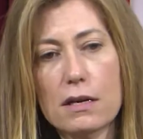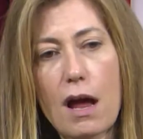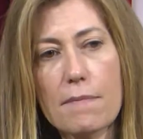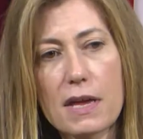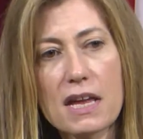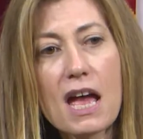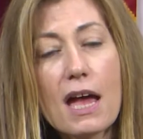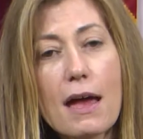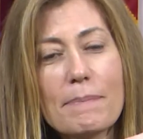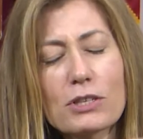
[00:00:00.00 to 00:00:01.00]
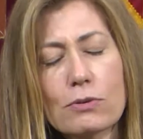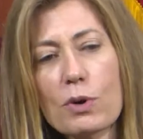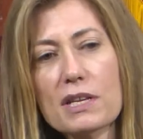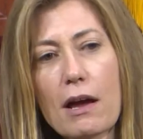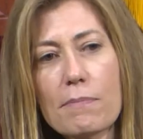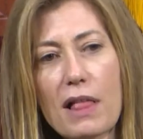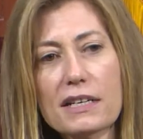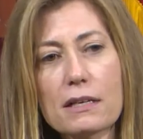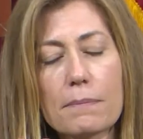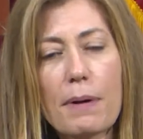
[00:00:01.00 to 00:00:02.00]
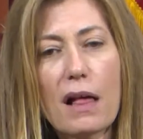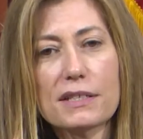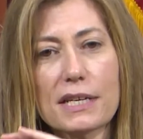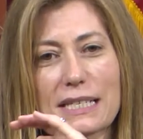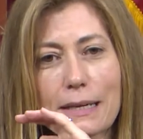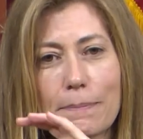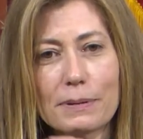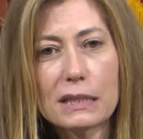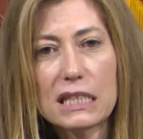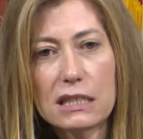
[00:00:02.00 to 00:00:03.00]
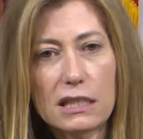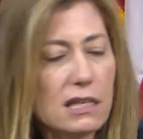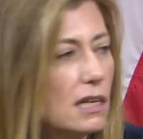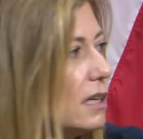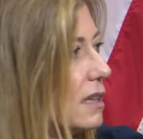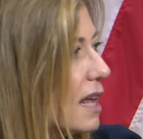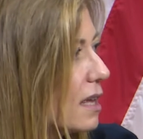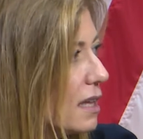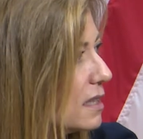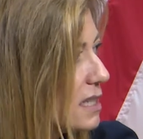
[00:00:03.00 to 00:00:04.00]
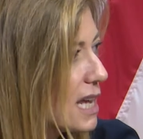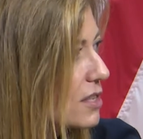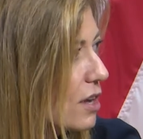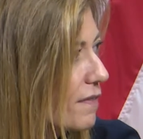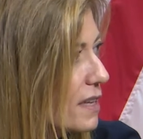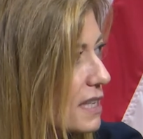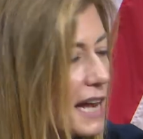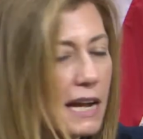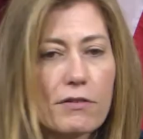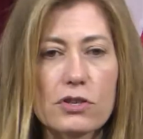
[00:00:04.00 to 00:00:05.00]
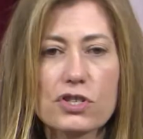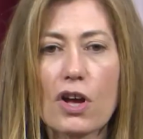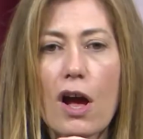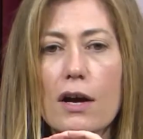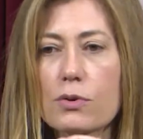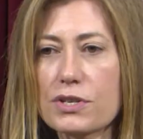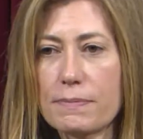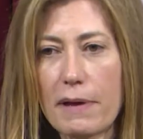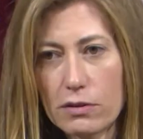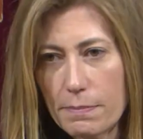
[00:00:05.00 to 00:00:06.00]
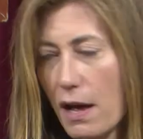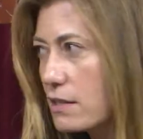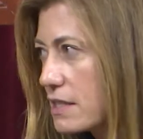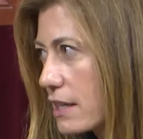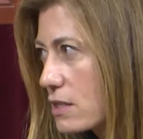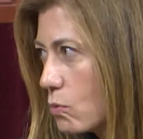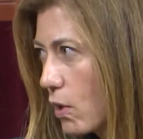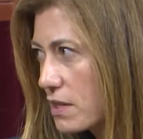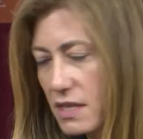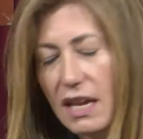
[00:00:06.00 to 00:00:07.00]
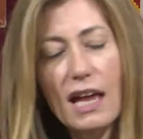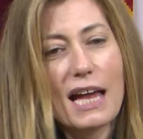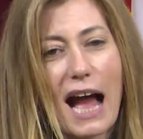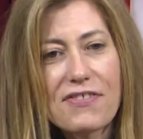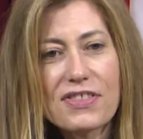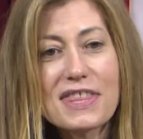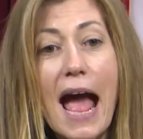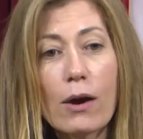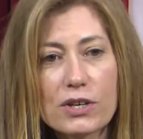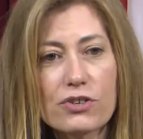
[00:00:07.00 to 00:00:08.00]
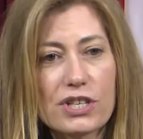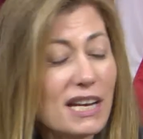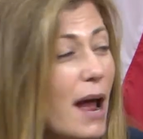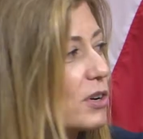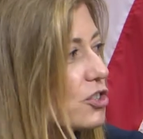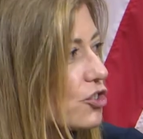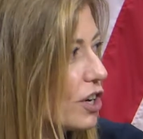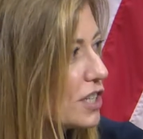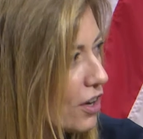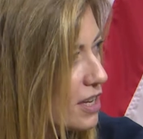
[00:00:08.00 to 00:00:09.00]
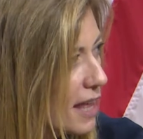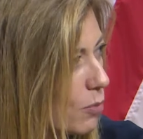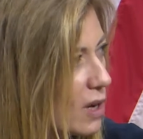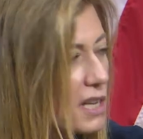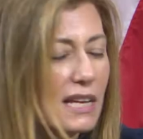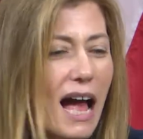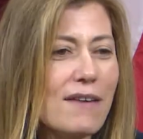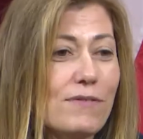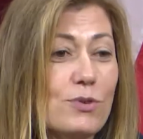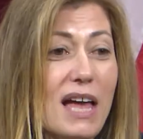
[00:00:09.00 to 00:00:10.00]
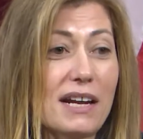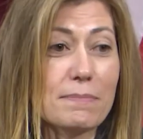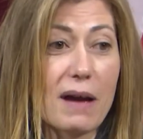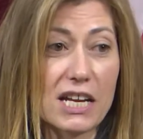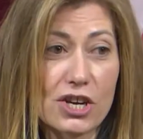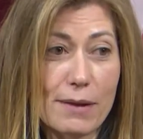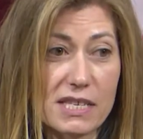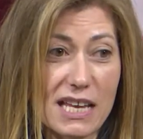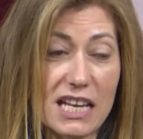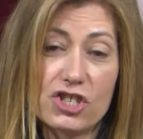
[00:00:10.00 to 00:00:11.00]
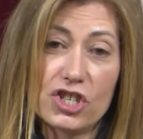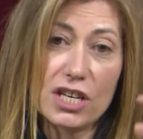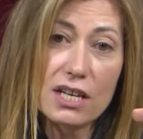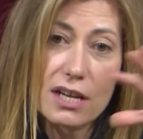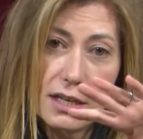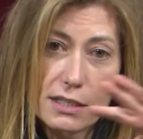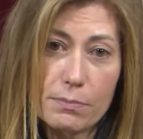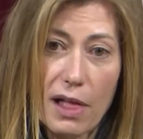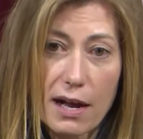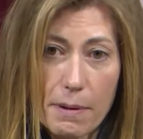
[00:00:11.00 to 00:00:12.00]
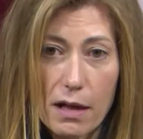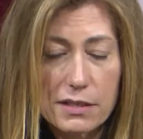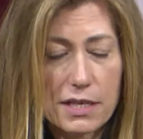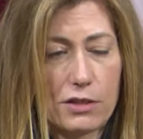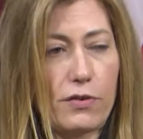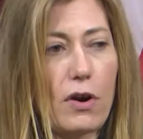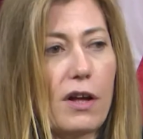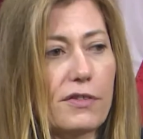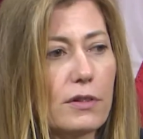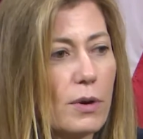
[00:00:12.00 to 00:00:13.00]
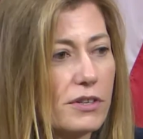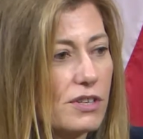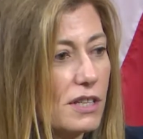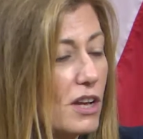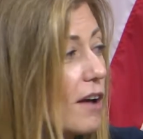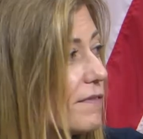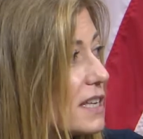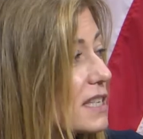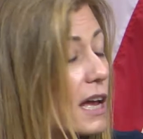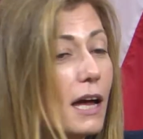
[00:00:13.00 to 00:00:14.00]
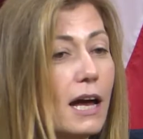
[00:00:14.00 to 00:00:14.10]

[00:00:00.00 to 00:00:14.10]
not me. Mister Morgenthau blocked politics completely in the, in the D A's office. I never saw or smelled politics once. I now understand how extraordinary that was. I viewed that as my job as A G, to block politics for all the lawyers in the office.